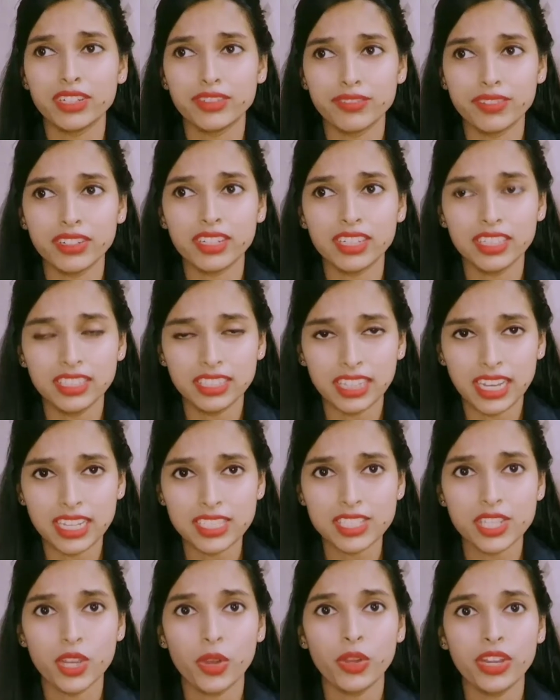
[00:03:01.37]
a difficult
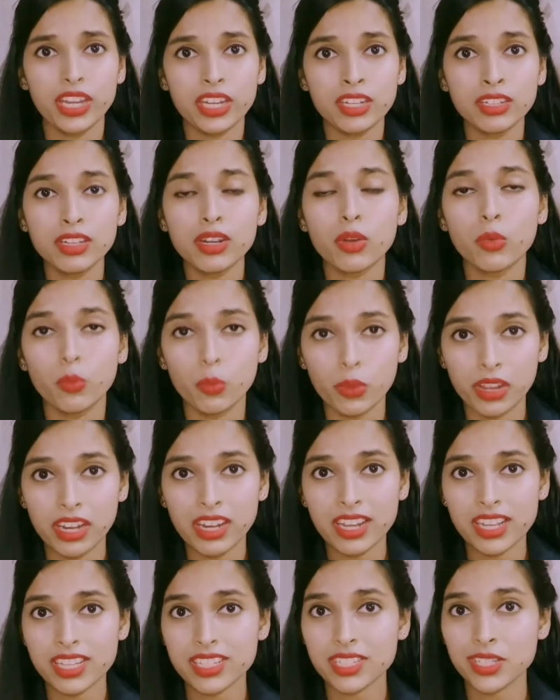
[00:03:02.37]
task, your inner
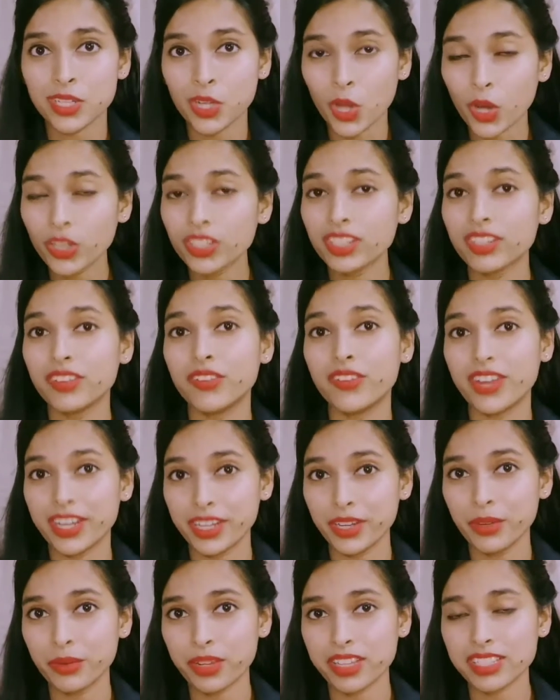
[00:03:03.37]
will is not
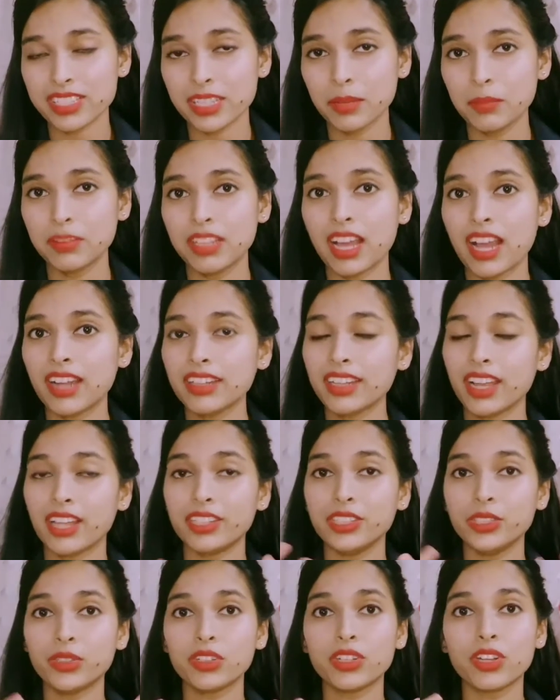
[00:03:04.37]
ready to accept that
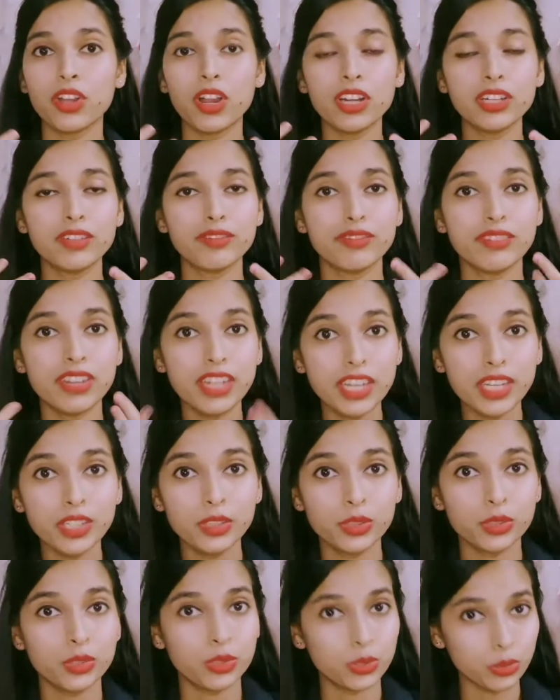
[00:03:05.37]
and you're not
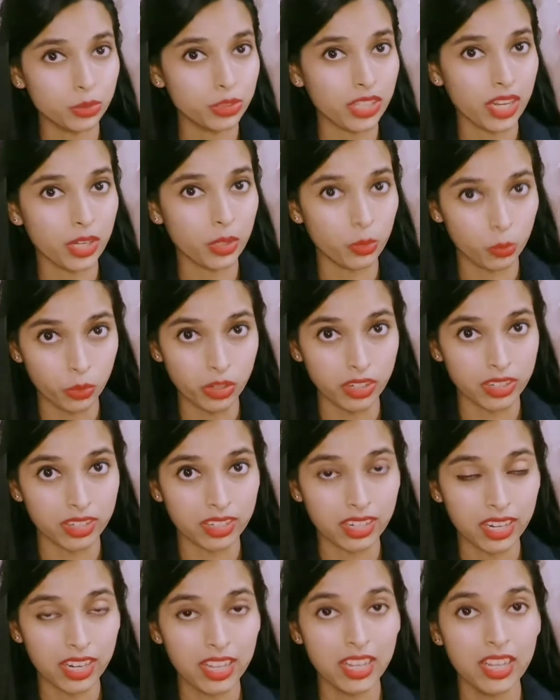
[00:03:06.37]
willing to do that
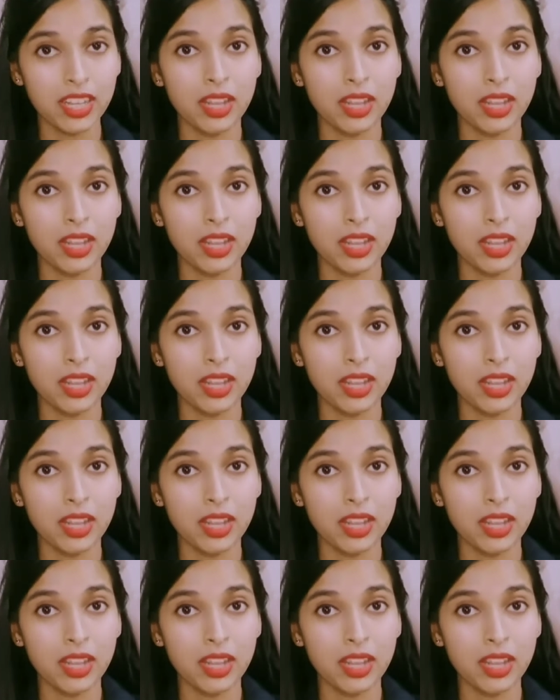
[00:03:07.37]
work.